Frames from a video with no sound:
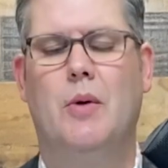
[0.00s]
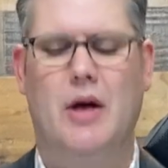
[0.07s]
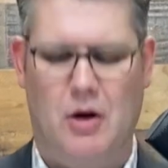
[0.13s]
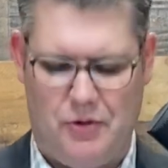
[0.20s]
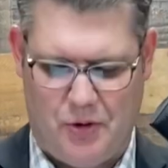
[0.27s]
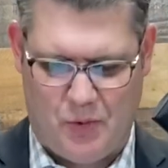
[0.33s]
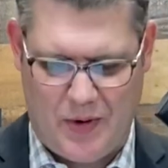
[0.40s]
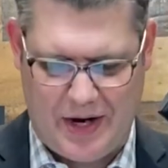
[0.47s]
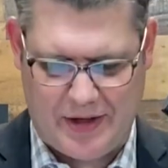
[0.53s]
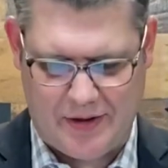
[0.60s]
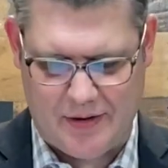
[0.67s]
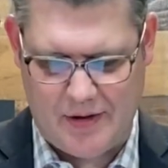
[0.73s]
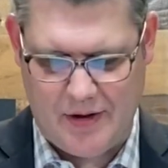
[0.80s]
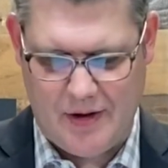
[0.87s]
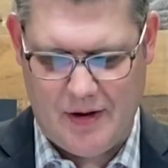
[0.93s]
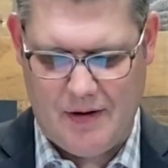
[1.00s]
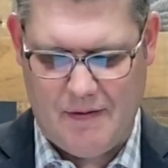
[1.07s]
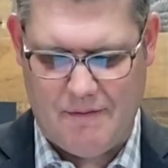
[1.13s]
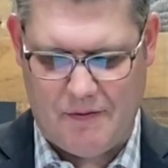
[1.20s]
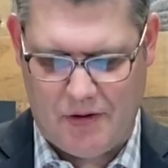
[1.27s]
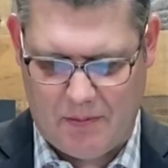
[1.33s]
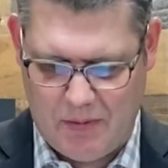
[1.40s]
held the record
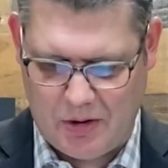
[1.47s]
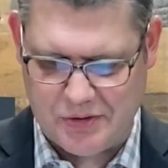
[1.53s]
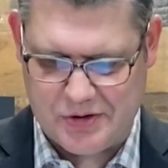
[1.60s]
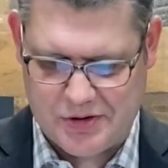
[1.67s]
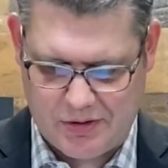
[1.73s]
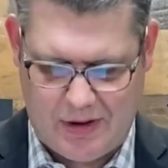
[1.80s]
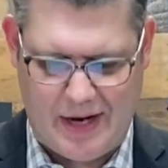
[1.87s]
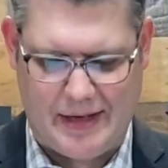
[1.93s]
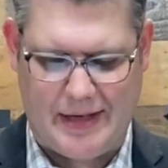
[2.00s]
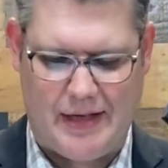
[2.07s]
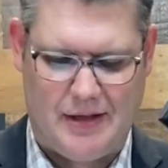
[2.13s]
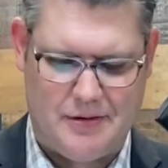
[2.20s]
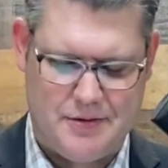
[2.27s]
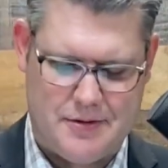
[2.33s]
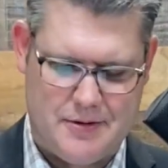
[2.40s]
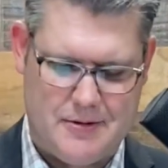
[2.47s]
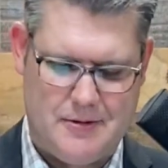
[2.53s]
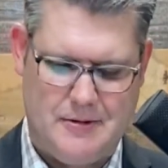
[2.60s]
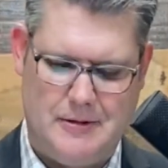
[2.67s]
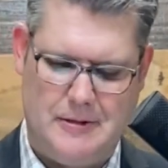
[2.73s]
for the most strikeouts.